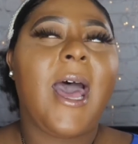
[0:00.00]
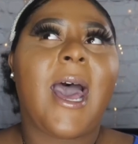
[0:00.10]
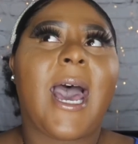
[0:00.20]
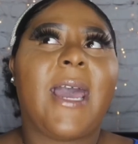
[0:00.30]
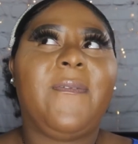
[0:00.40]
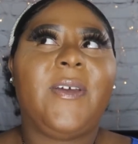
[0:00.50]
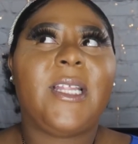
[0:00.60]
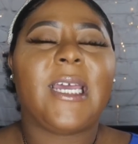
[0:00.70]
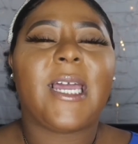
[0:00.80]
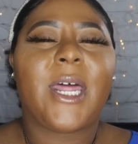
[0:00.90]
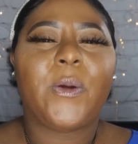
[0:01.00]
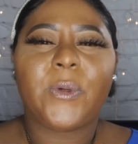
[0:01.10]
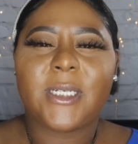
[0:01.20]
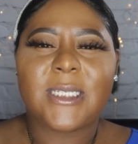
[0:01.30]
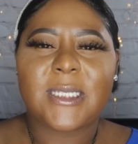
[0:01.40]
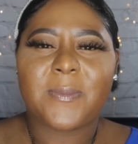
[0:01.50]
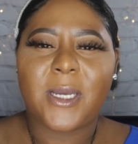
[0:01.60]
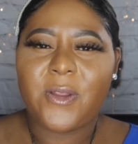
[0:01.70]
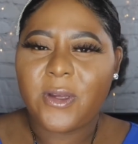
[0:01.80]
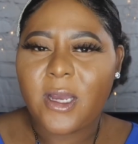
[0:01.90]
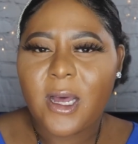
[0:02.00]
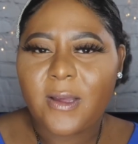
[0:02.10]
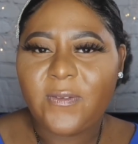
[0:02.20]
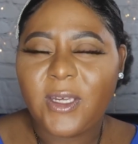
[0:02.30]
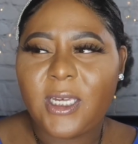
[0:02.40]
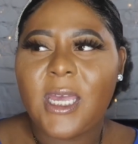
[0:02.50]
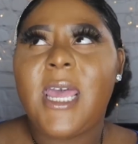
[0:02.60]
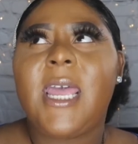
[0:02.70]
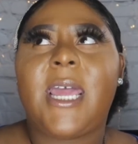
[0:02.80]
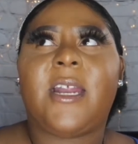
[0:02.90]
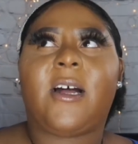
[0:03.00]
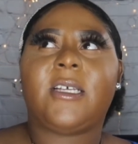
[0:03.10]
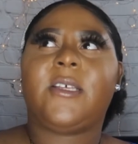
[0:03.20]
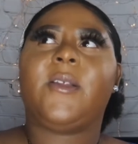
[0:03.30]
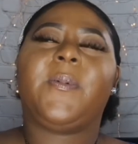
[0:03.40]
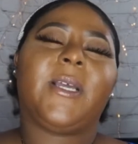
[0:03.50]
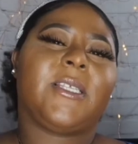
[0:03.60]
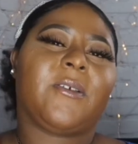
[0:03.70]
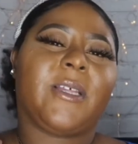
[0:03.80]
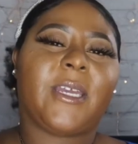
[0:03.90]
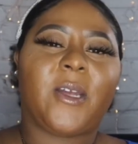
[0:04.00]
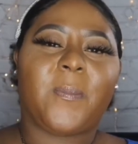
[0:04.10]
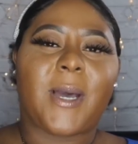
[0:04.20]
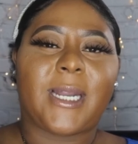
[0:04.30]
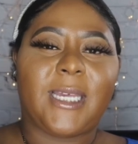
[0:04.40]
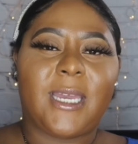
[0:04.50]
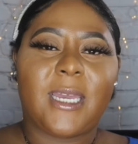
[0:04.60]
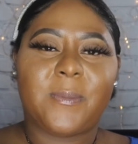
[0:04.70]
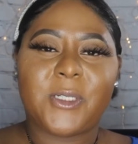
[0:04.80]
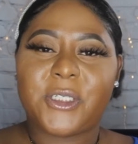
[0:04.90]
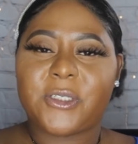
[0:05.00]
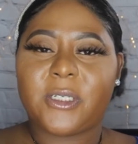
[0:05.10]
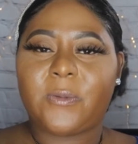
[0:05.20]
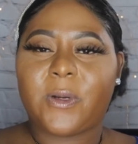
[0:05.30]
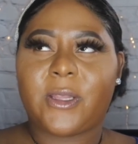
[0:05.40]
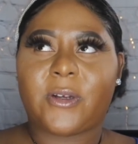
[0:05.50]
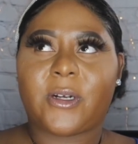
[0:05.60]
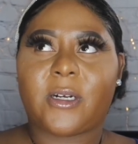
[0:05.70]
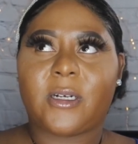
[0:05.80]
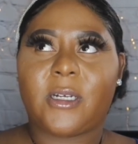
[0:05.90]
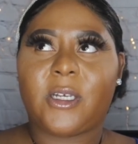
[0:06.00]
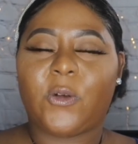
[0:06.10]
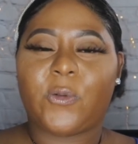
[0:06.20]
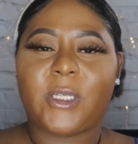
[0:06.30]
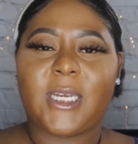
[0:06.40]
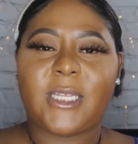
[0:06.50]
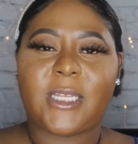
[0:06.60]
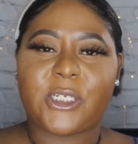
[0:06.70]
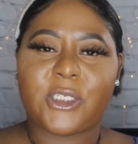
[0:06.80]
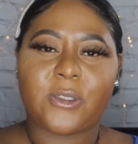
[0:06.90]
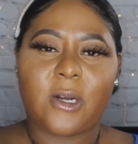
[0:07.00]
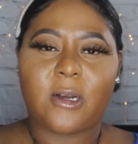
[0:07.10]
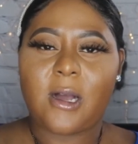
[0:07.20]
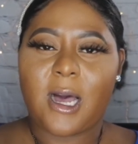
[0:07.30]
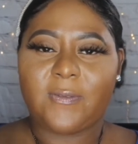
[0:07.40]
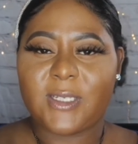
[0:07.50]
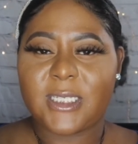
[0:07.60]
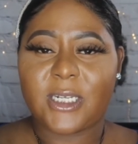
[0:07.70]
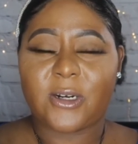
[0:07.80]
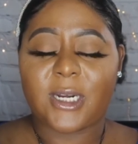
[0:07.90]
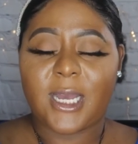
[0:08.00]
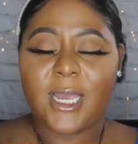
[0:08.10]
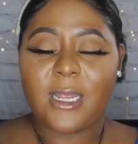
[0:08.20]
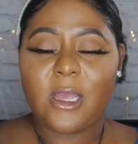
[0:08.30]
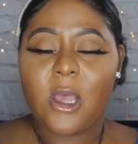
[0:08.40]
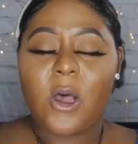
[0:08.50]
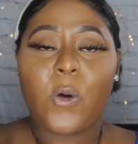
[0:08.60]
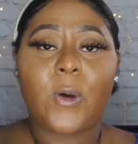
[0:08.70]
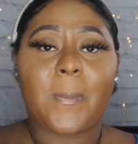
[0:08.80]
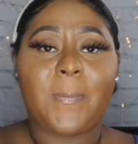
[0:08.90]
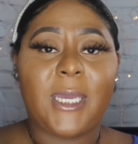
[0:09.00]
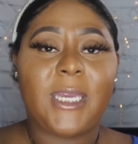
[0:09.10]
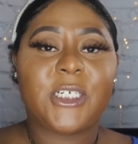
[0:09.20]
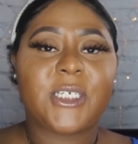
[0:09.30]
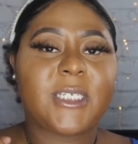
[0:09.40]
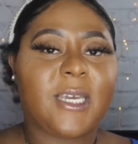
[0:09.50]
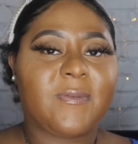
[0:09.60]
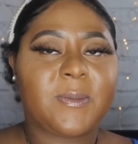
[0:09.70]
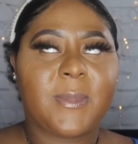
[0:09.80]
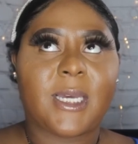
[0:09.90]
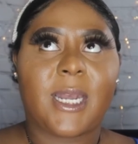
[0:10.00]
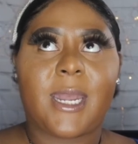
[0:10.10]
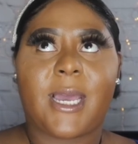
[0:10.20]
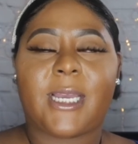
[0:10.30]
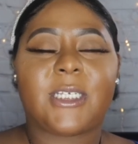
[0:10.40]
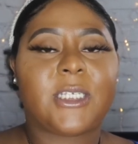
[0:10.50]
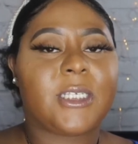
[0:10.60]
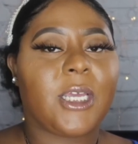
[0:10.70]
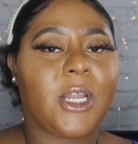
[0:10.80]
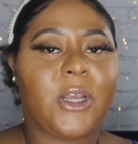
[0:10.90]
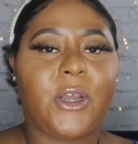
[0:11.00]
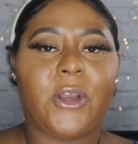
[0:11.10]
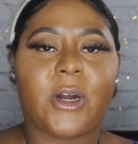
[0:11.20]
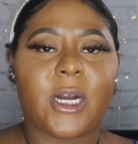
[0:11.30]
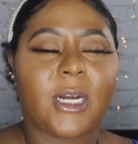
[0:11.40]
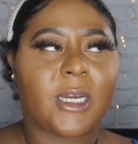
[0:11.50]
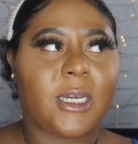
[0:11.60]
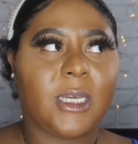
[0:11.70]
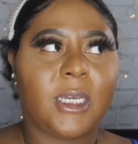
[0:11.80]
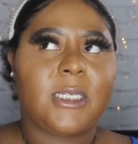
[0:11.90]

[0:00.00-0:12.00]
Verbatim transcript: I feel like I don't really smell the coffee and it also depends on like your body chemistry, whether you really get that strong coffee scent or not. On me, it just gives me a nice, dark,